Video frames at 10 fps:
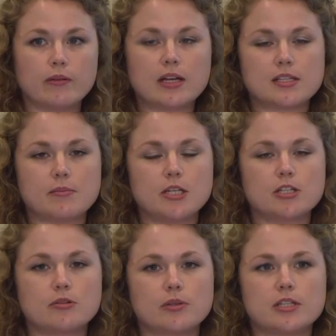as I
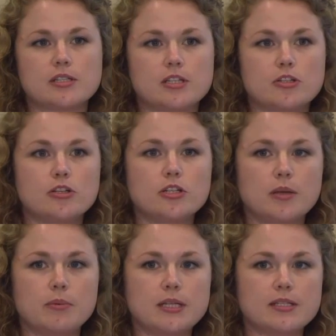mentioned, we're just in 2
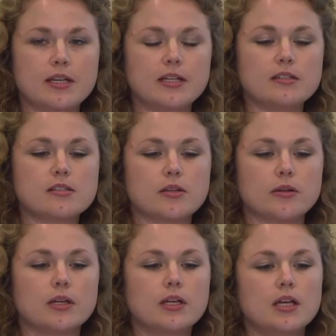GP settings,
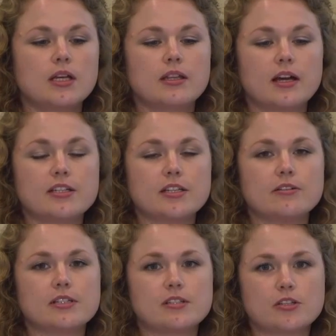so the
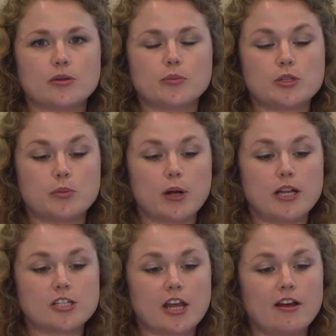idea is to
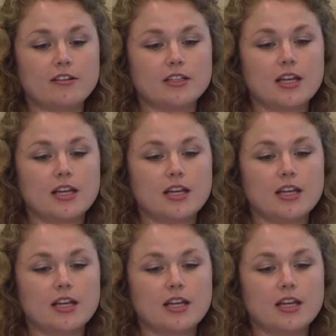branch out.